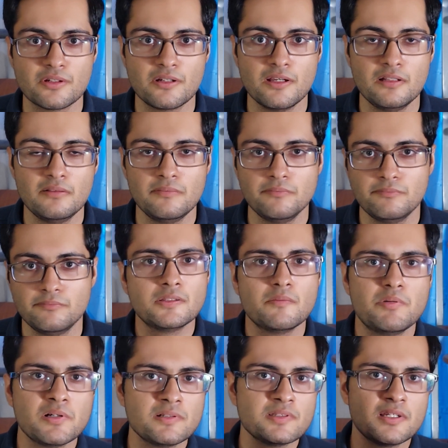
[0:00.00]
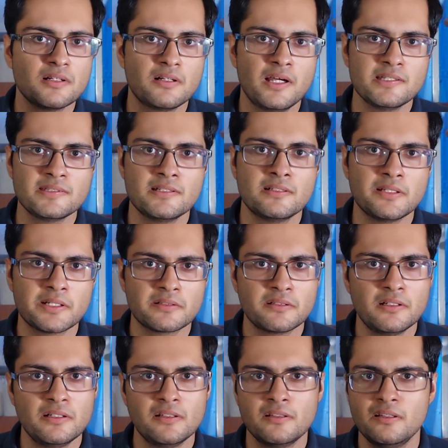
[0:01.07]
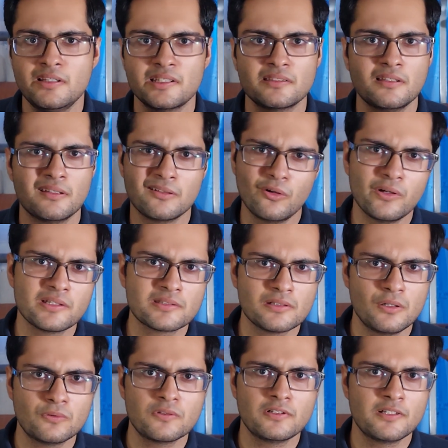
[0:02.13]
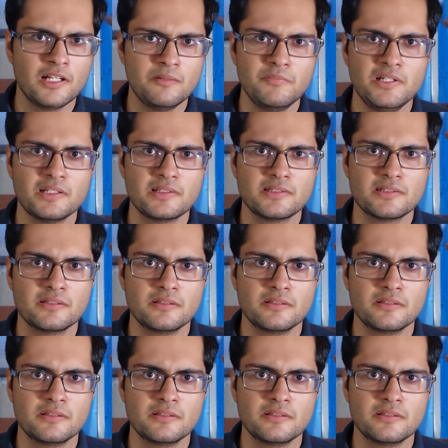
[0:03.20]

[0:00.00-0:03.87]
Dell. The buttons are nice and tactile, unlike the annoying sound the Dell makes.